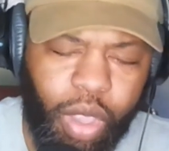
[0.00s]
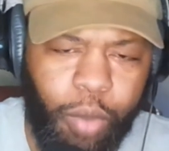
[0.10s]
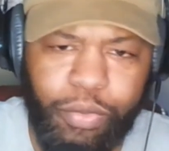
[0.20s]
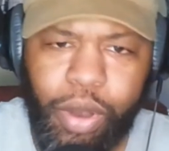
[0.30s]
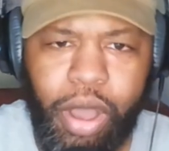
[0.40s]

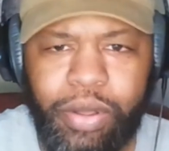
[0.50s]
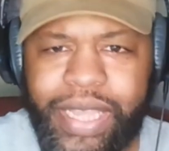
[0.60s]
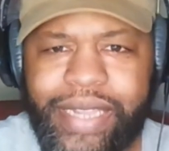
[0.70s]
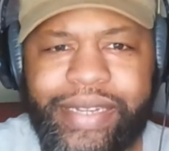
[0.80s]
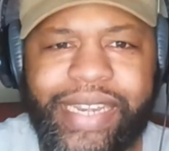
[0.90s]
overall,
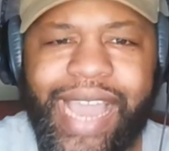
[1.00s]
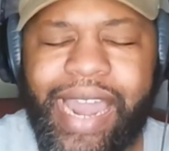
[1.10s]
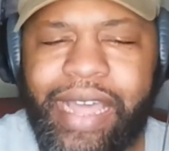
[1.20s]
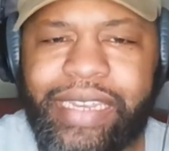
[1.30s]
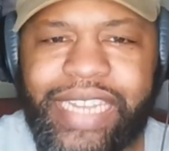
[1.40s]
not
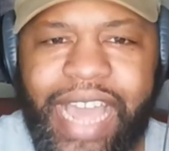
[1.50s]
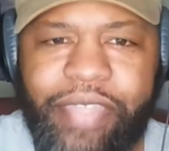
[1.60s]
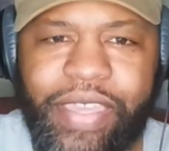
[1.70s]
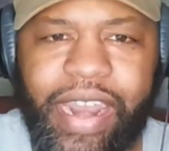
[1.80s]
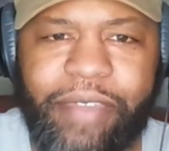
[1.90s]
a
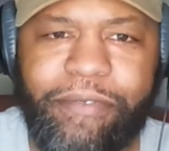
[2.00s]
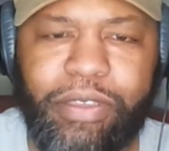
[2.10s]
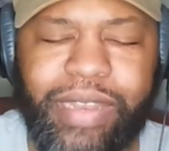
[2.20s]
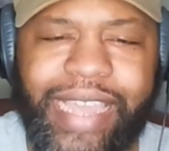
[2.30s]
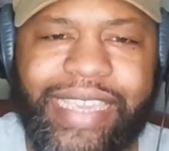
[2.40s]
lot that I
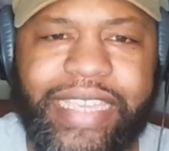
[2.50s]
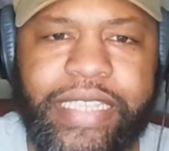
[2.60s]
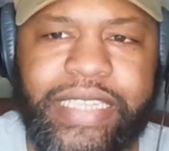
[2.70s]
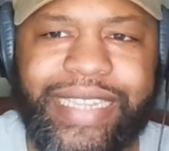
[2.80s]
feel like is